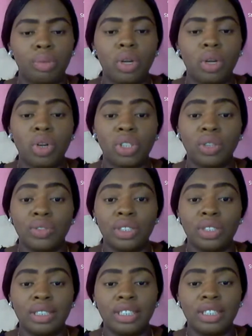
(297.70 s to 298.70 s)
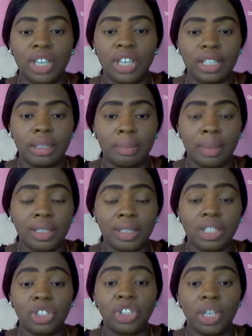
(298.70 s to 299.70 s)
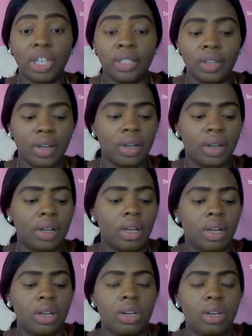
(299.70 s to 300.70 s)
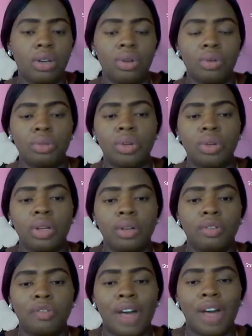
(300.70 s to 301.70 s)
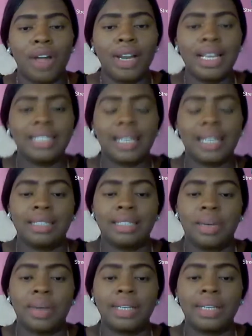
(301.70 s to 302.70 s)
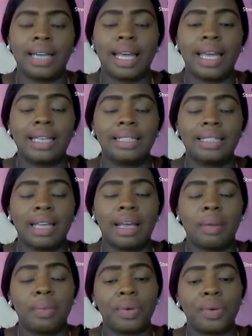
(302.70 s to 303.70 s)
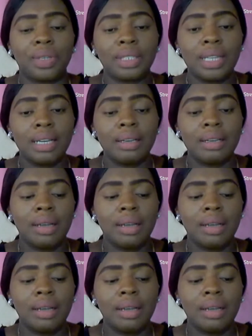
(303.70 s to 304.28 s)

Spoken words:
because of the person's gender. You know, violence that is directed against the person